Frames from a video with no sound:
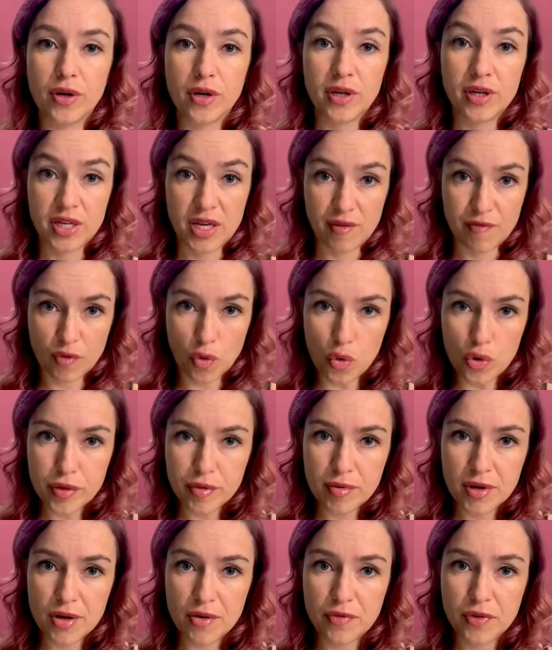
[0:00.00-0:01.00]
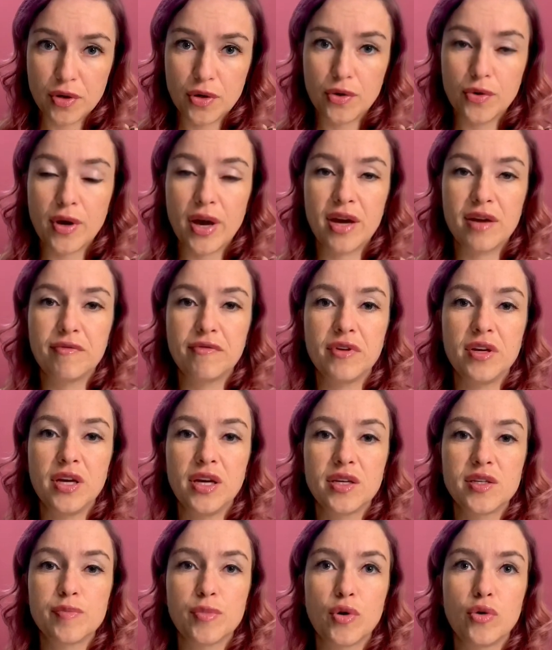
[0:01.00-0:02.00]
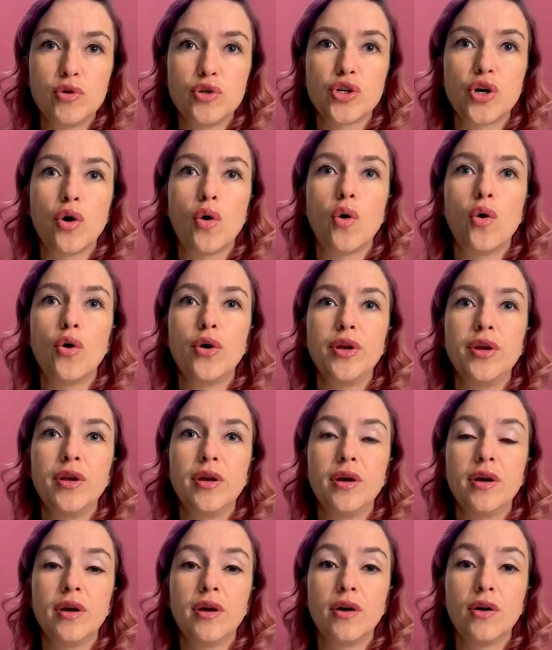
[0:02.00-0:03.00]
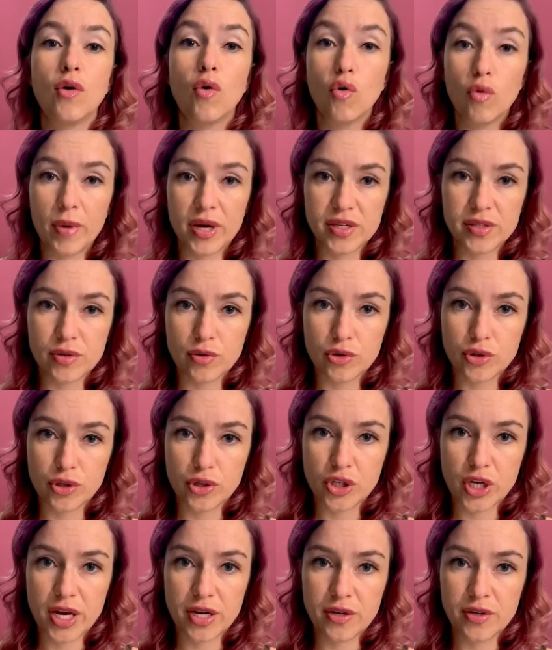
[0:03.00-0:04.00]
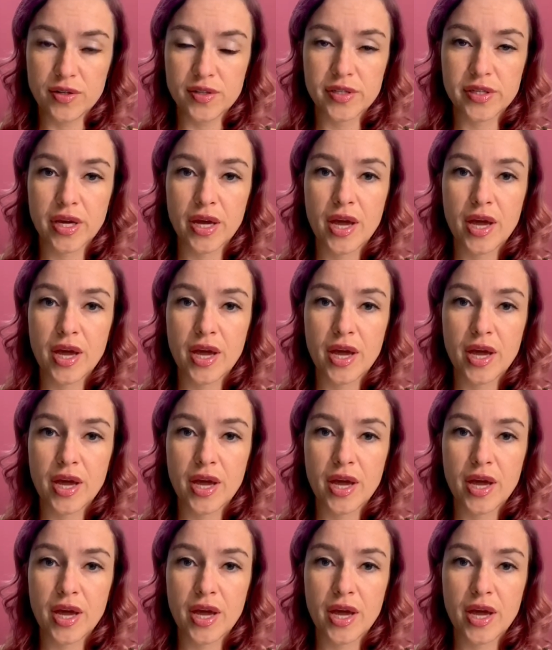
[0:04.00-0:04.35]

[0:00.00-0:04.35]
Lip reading: give all 3 of you heavy exposure on all my social channels.